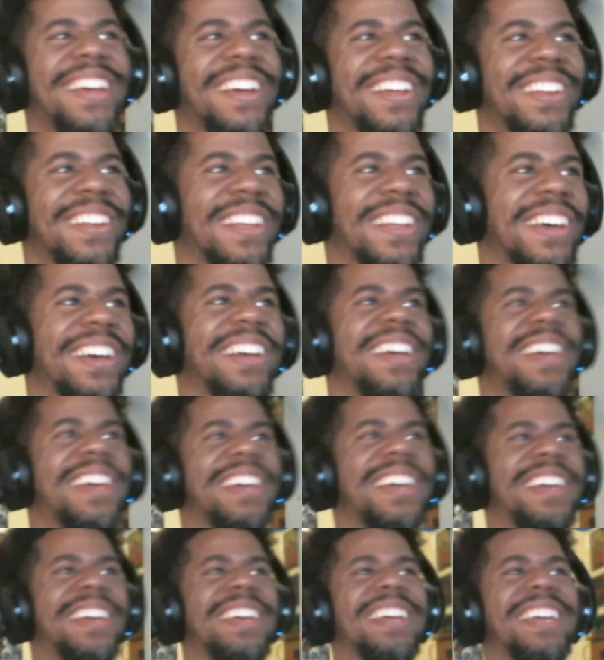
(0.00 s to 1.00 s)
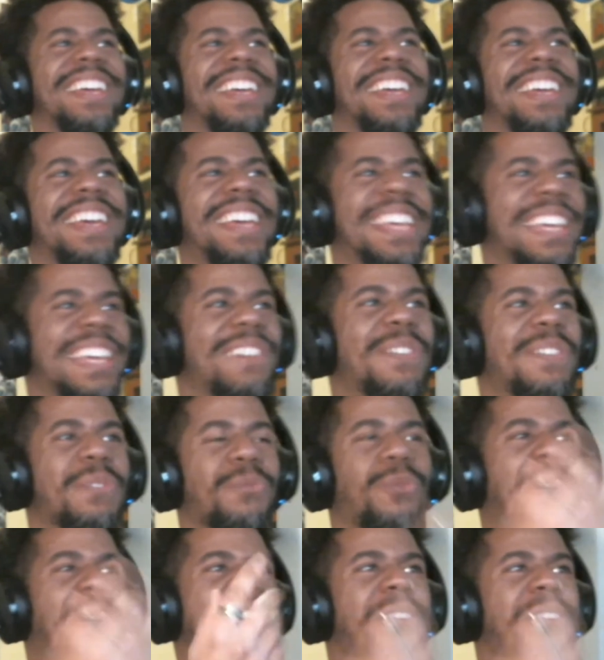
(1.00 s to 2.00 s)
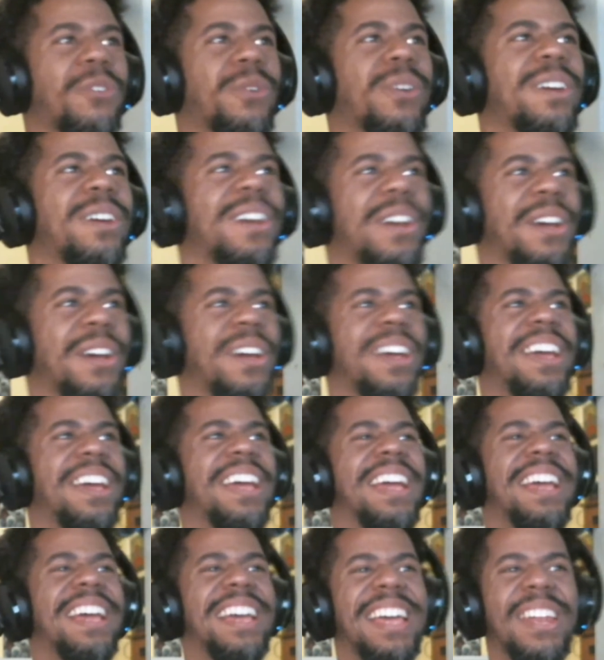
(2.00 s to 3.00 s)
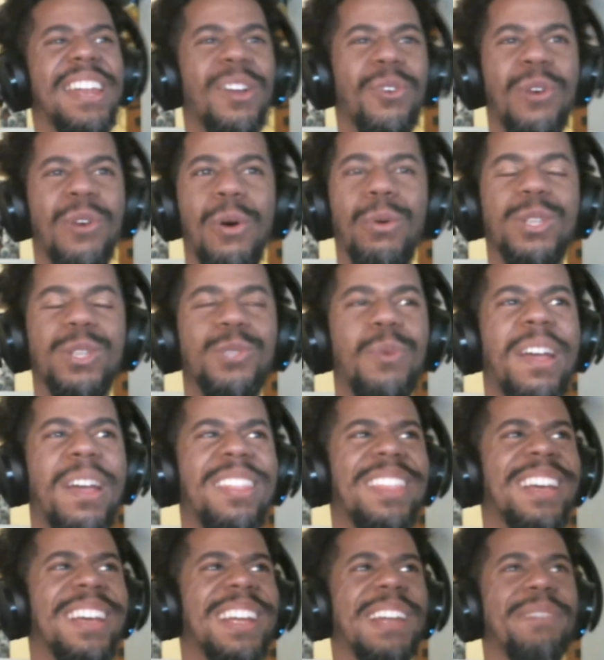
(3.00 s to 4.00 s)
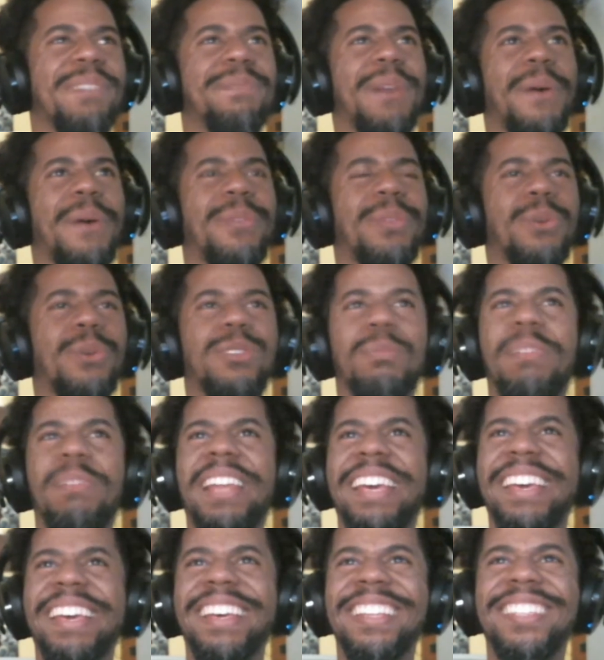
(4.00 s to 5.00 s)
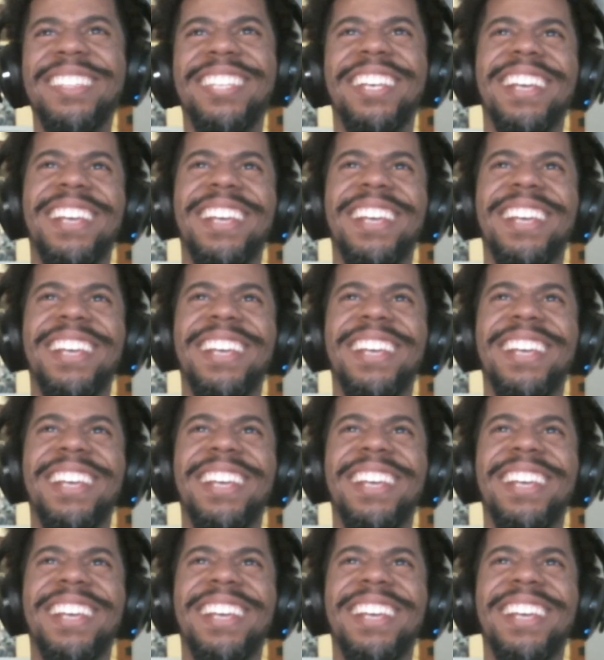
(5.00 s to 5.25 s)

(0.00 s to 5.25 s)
Look, even Reiner in a cold sweat thinking about those blades.